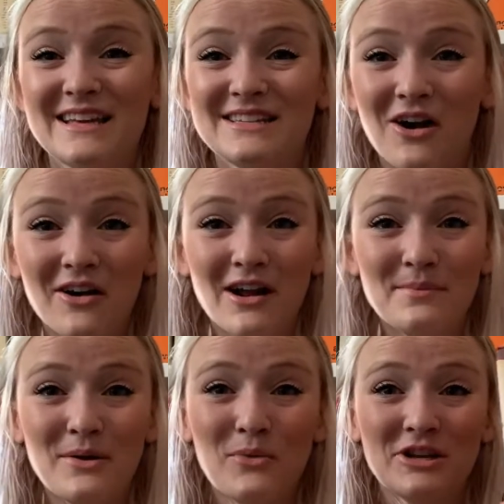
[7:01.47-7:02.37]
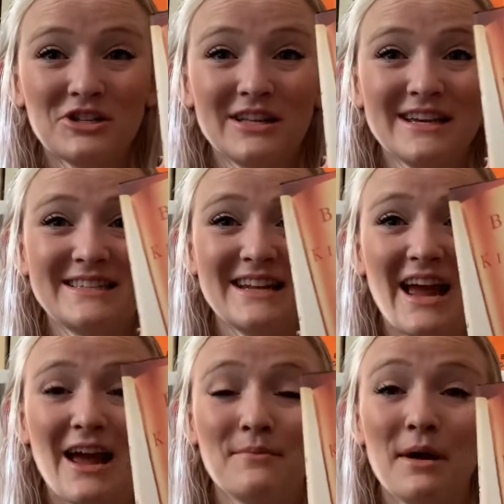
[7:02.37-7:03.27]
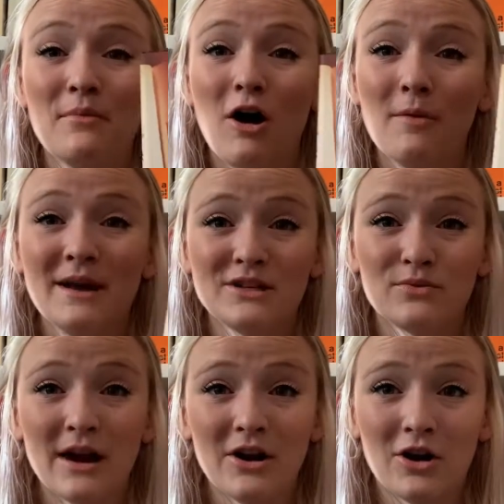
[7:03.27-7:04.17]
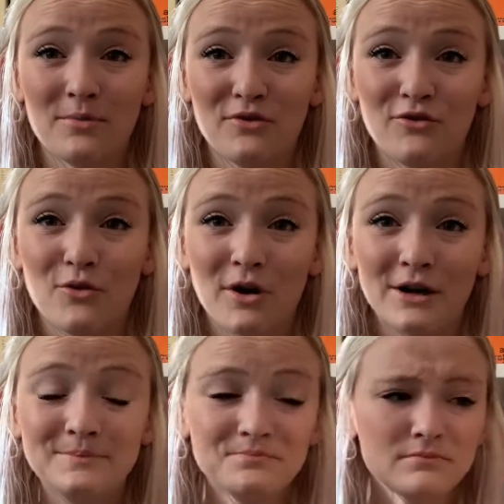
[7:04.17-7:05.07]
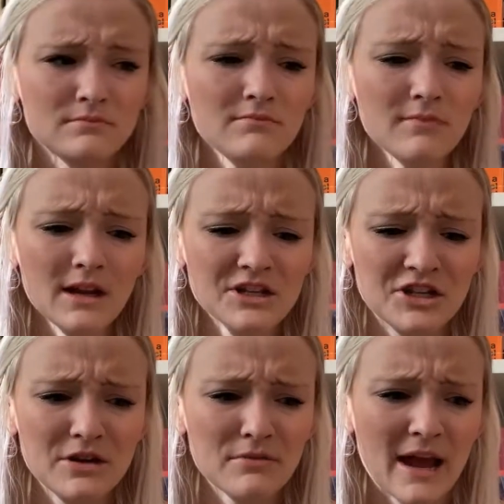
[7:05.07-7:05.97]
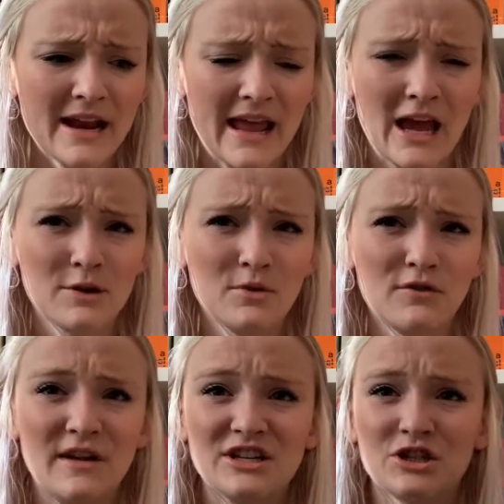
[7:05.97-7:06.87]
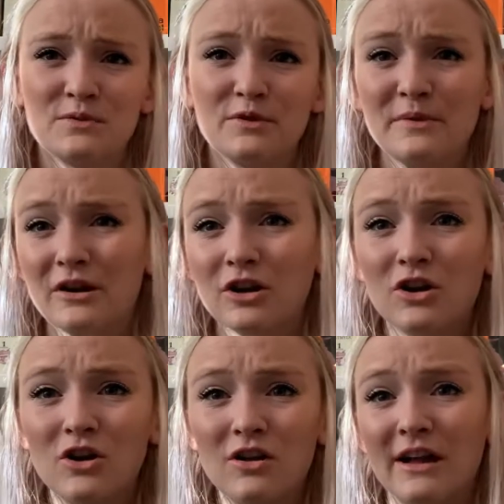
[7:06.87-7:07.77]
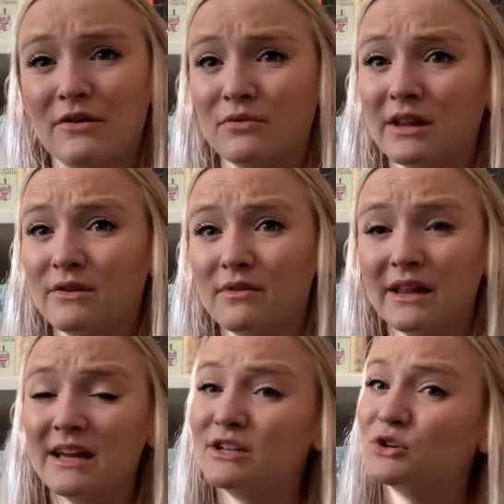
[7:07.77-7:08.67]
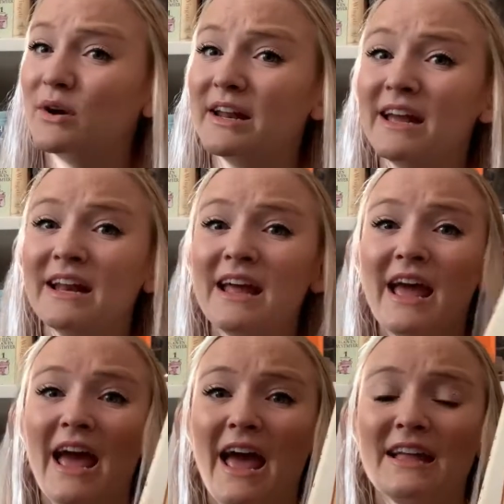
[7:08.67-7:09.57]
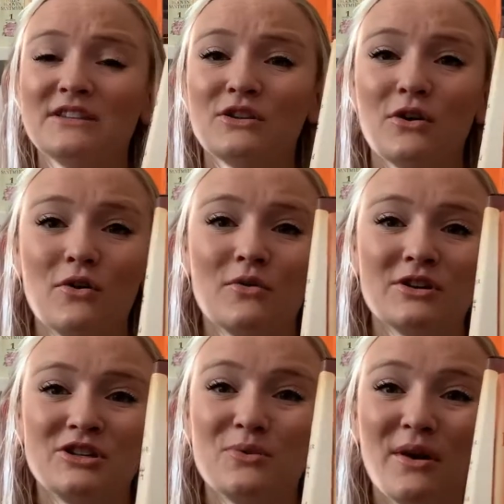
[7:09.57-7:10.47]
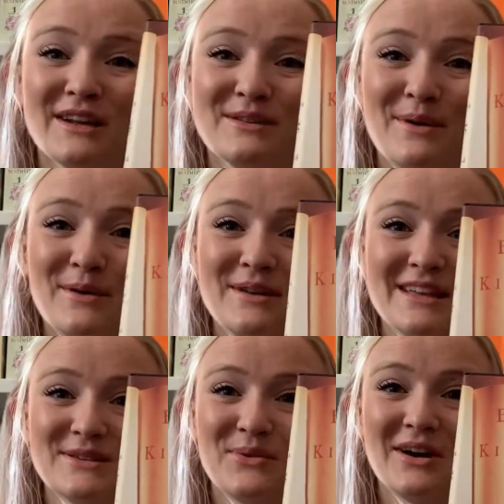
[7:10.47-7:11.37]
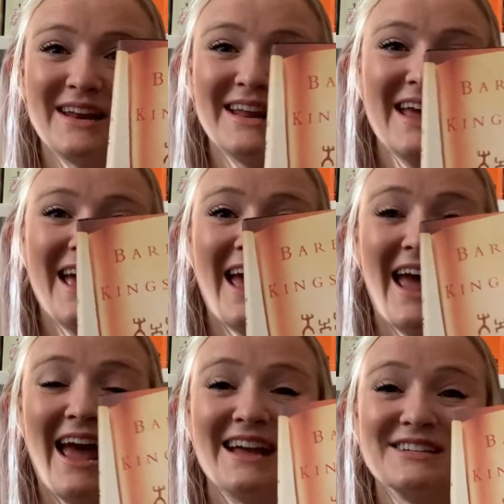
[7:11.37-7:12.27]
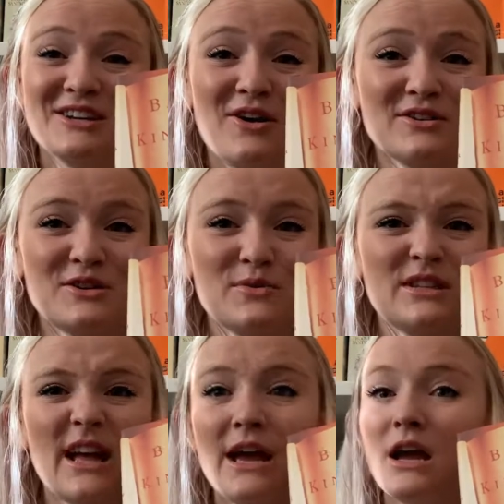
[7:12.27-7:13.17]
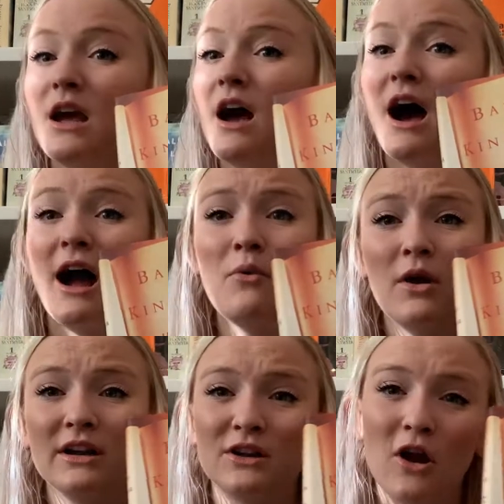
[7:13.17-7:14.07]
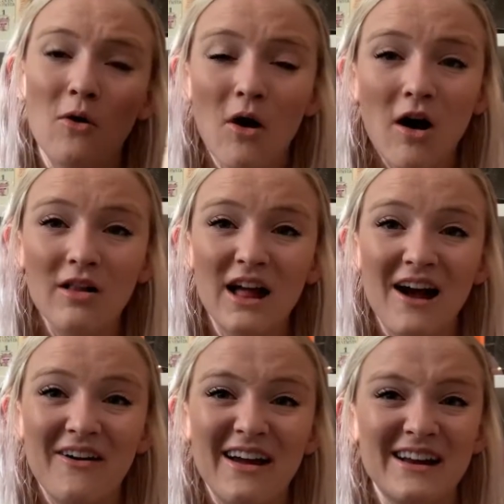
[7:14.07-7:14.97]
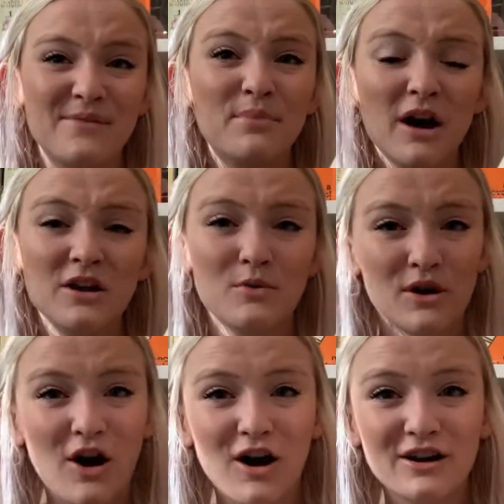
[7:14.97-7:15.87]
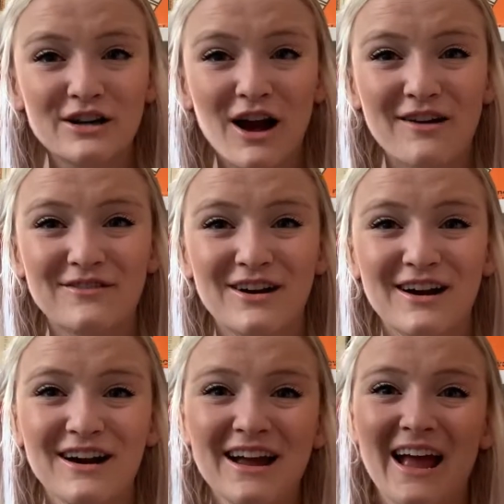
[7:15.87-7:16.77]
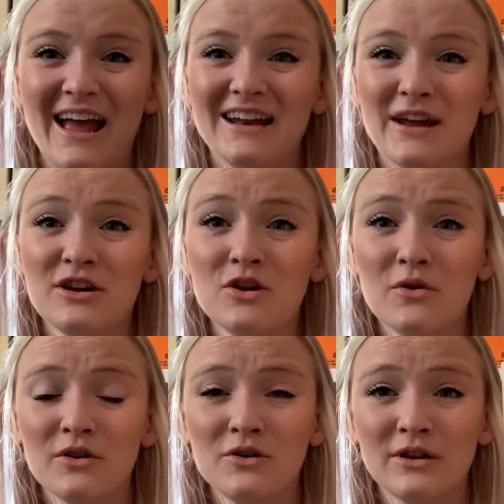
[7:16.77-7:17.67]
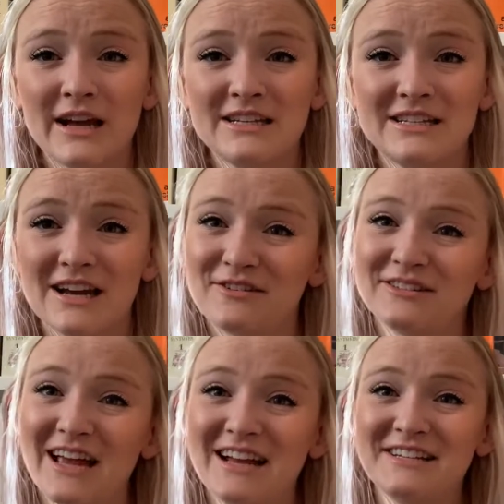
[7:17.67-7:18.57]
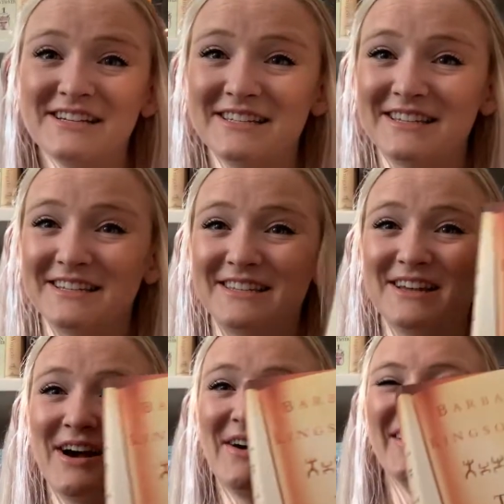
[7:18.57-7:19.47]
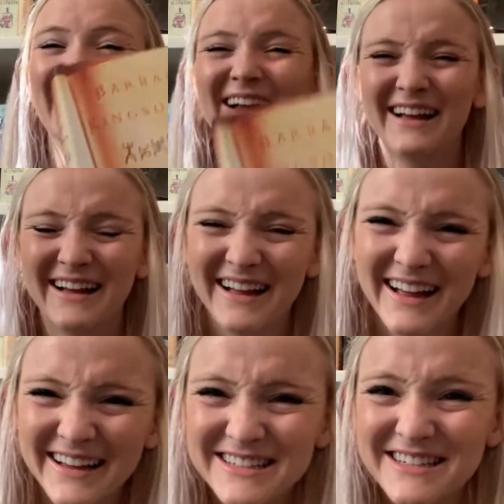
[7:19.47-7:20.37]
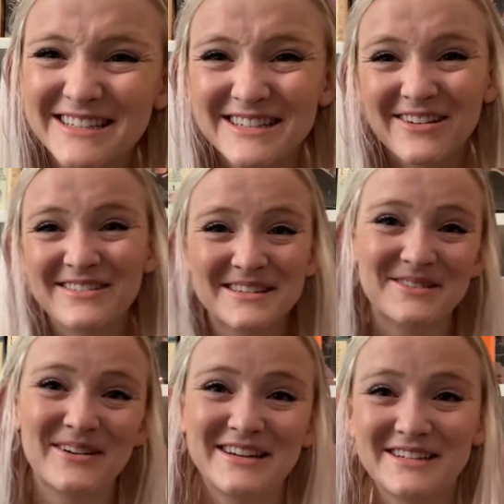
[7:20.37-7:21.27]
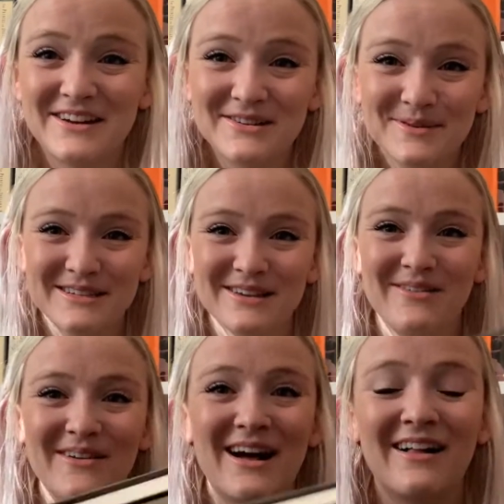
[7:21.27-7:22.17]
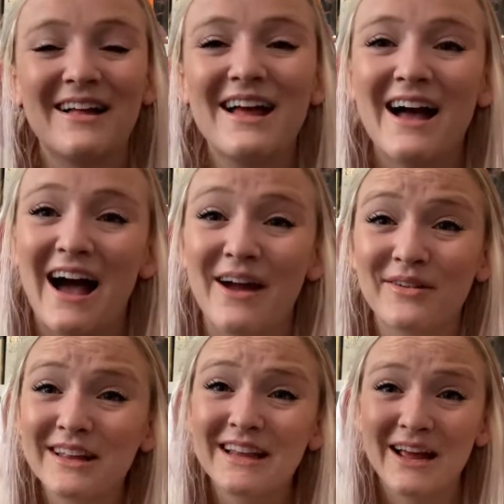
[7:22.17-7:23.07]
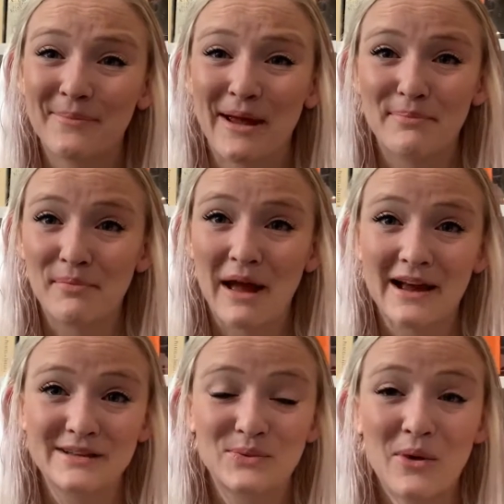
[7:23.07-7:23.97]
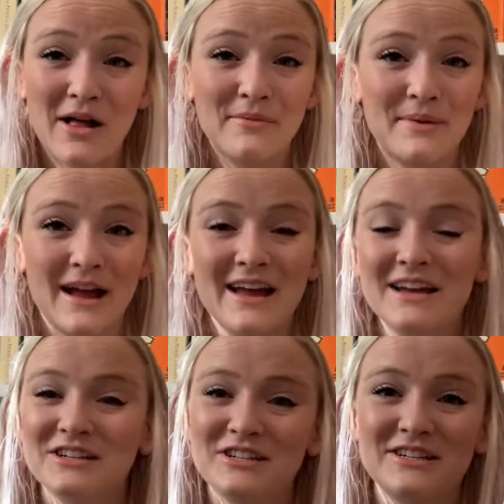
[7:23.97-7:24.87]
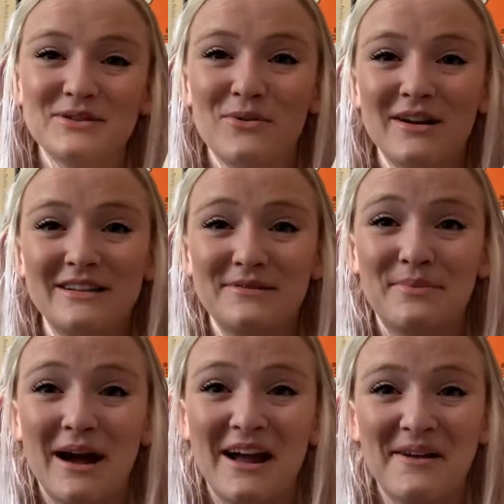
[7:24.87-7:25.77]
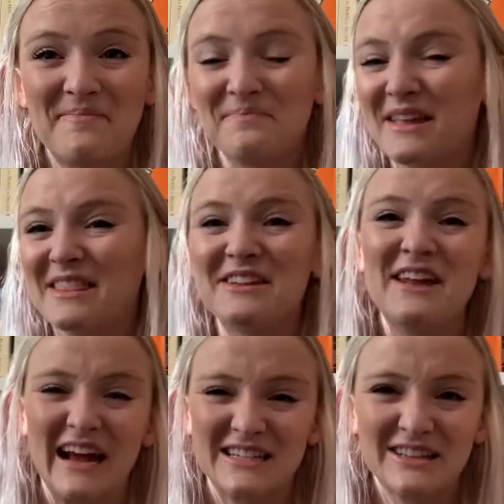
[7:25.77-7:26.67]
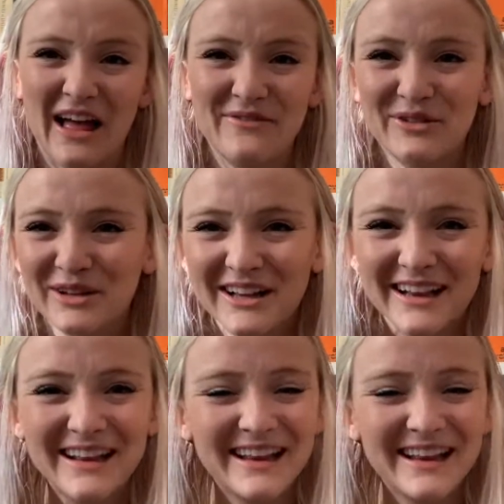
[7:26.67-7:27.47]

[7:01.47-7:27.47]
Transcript: they saw it on my wish list, and my mom has read her before. She read Animal Vegetable Miracle and really, really enjoyed it. And so she wanted to buy me this one. And she also was like, I wanted to go all out, and I bought you a hardcover, and I knew you liked deckled edges. So she's so sweet. She knows me so well. I really like paperback as well, but she just wanted to buy the next level.